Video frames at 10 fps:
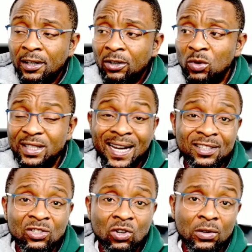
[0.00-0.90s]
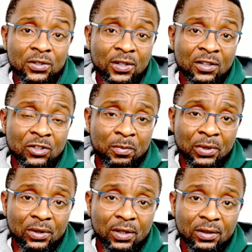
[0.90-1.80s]
with that nonsense
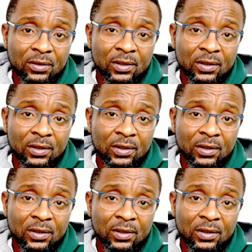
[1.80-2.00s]
book.